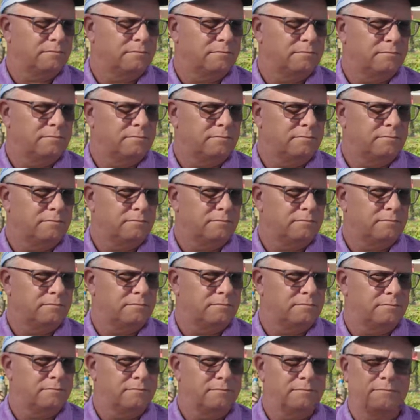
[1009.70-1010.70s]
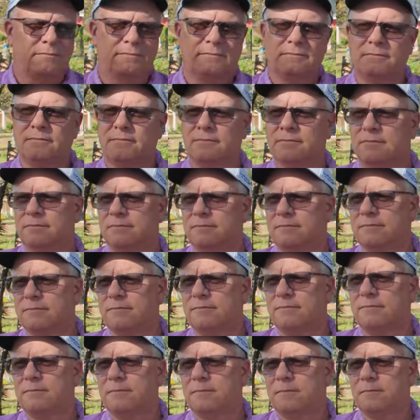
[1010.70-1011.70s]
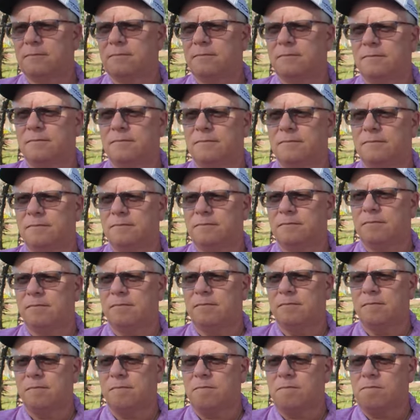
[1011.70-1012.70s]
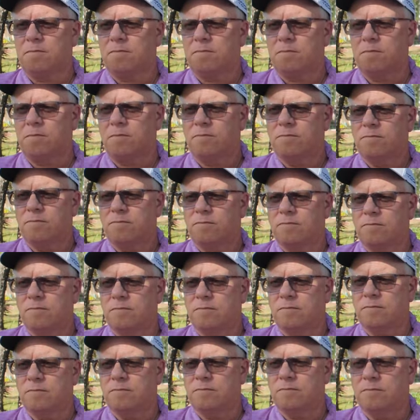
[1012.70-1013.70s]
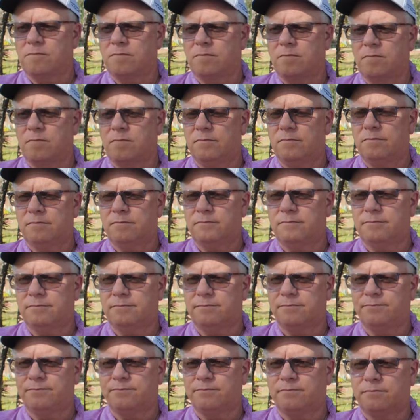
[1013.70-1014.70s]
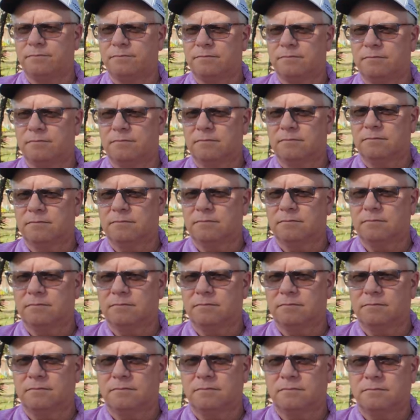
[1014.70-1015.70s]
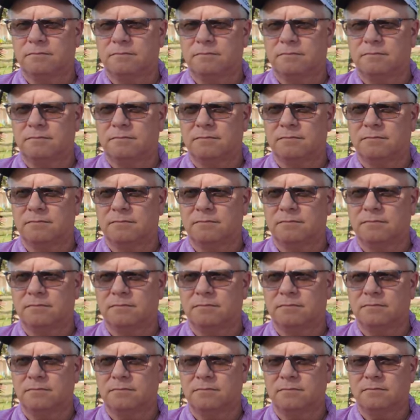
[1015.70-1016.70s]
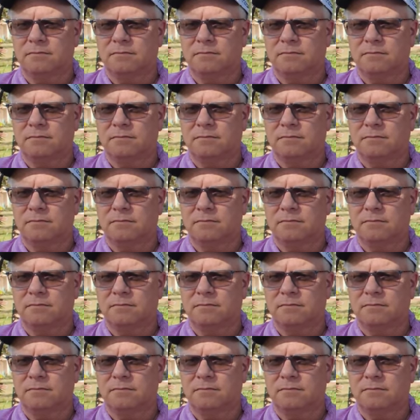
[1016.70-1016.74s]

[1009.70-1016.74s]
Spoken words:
The person shown says nothing.